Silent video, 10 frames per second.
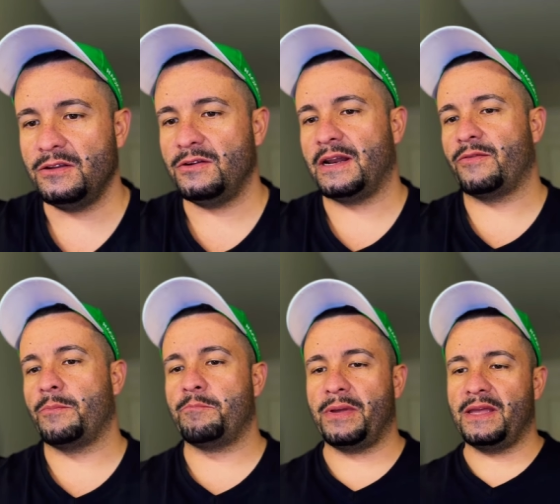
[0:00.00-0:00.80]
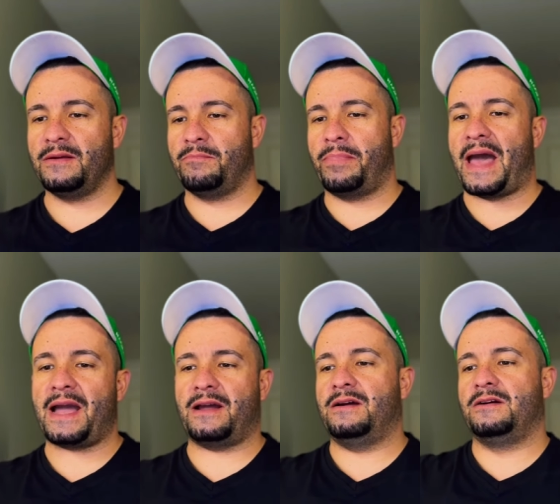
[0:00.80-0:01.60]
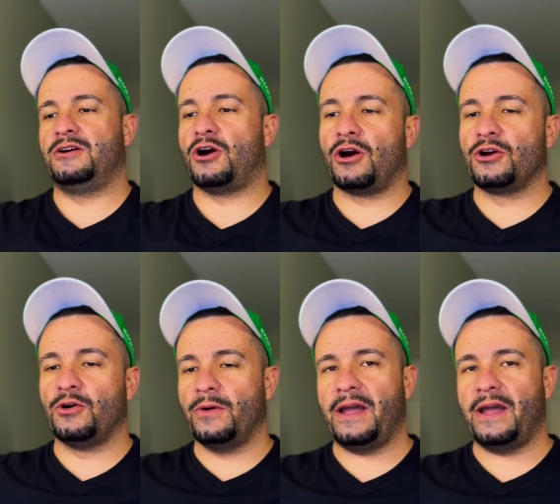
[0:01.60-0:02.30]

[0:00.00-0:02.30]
You can have a big back cargo